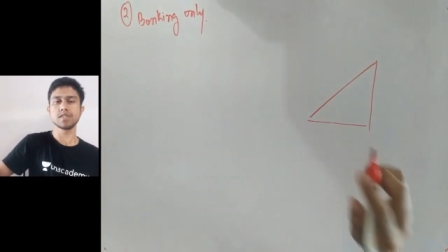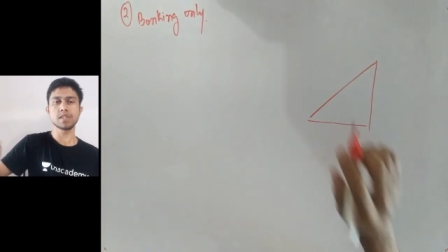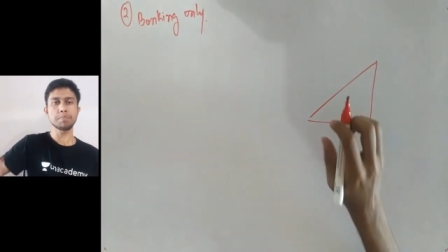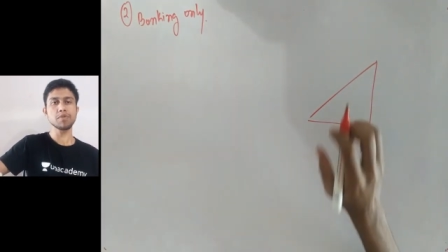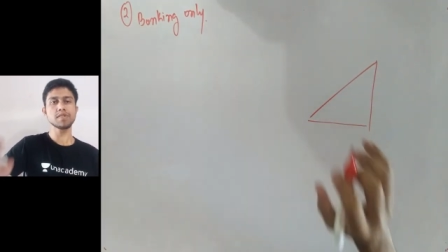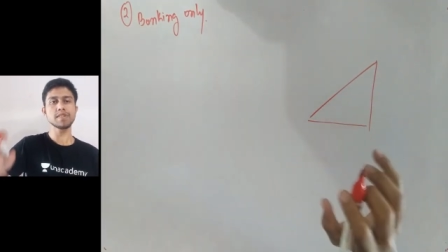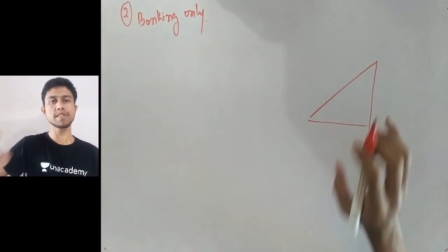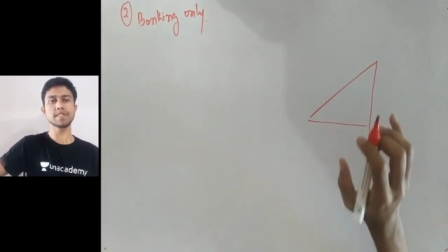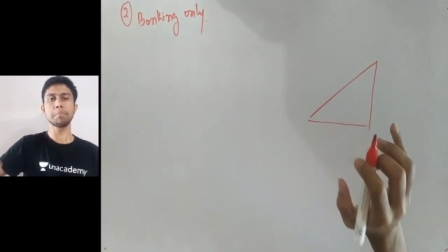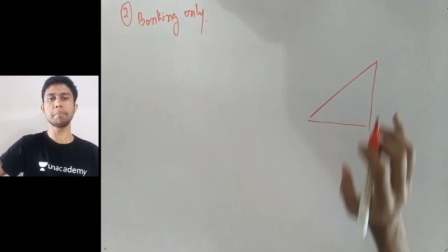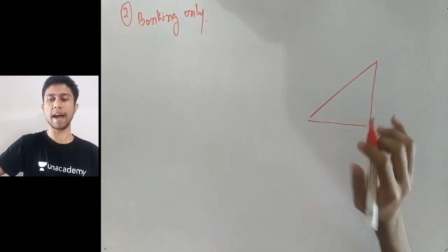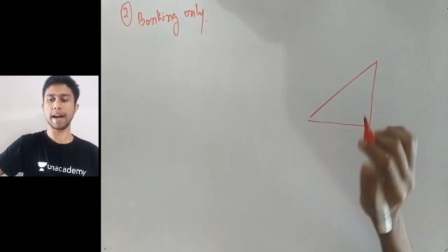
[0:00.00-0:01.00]
So suppose
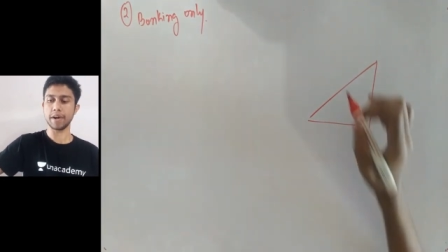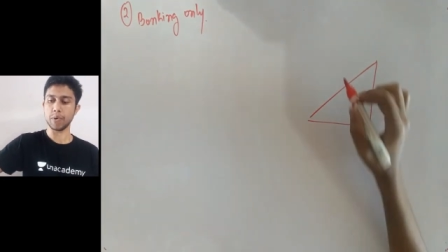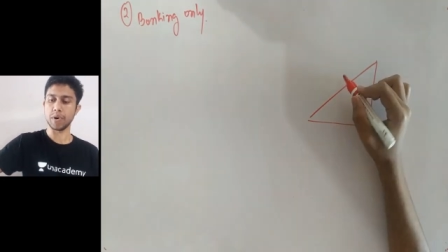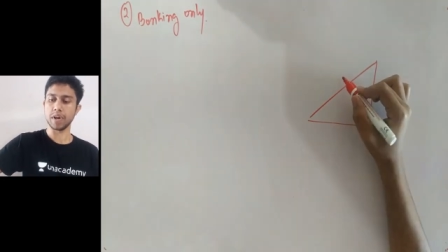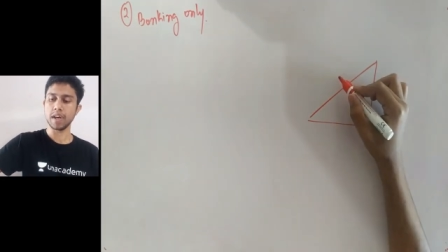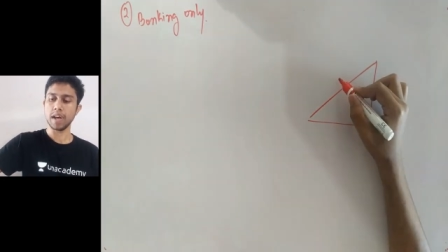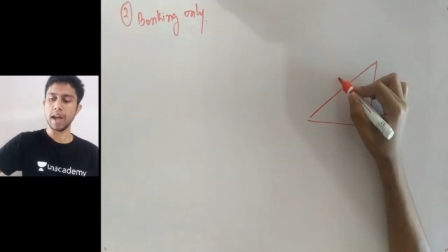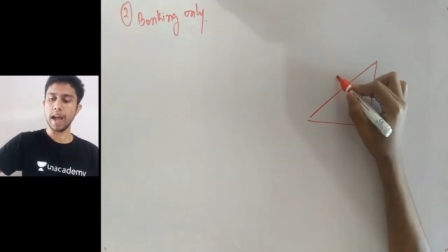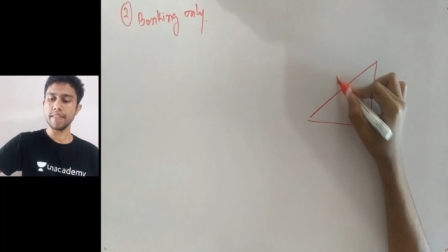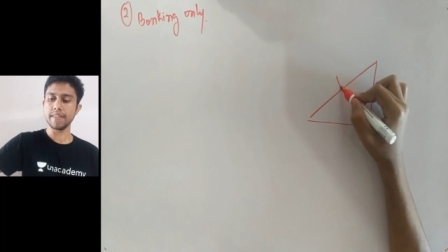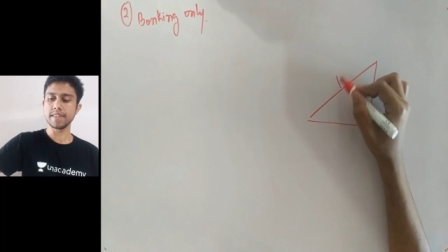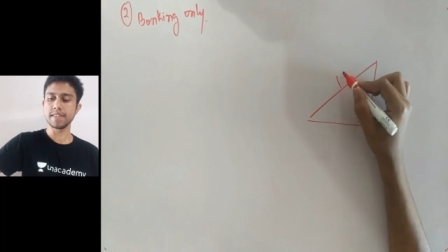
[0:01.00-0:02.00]
this is the banked road
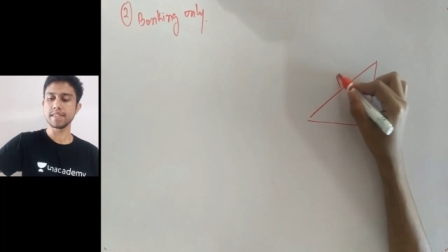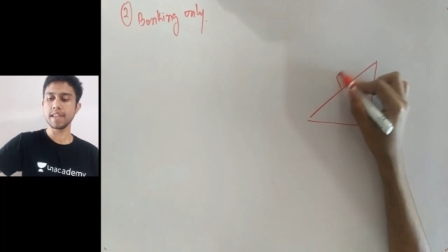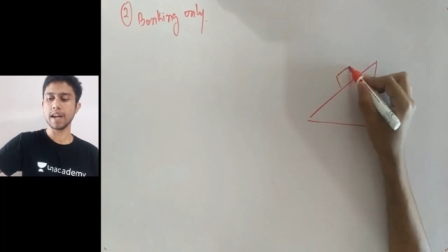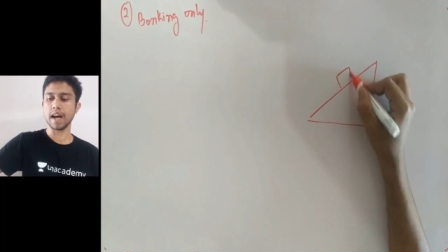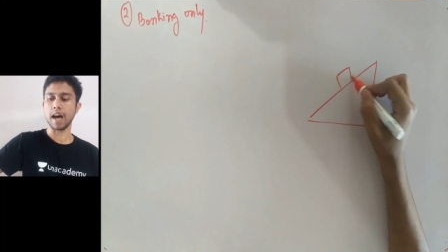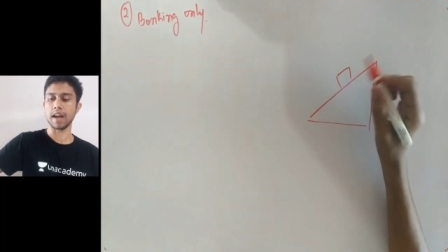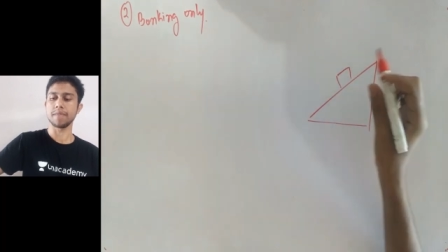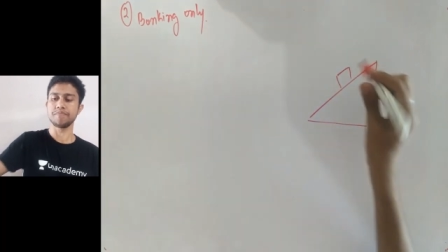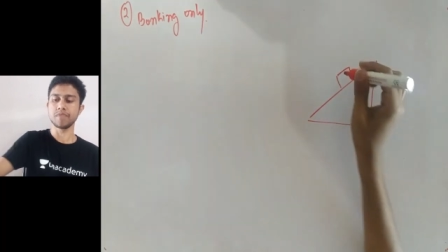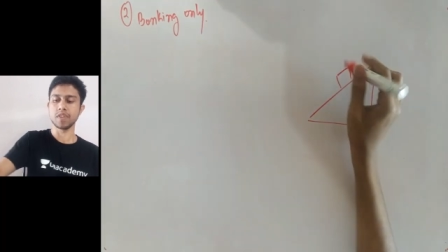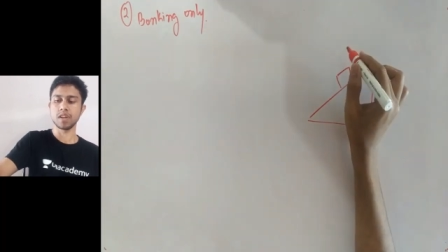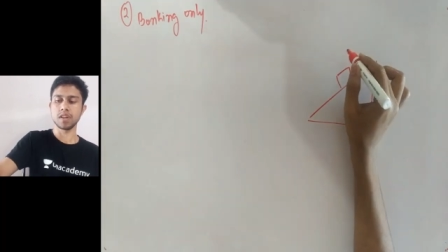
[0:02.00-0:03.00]
and this is the car.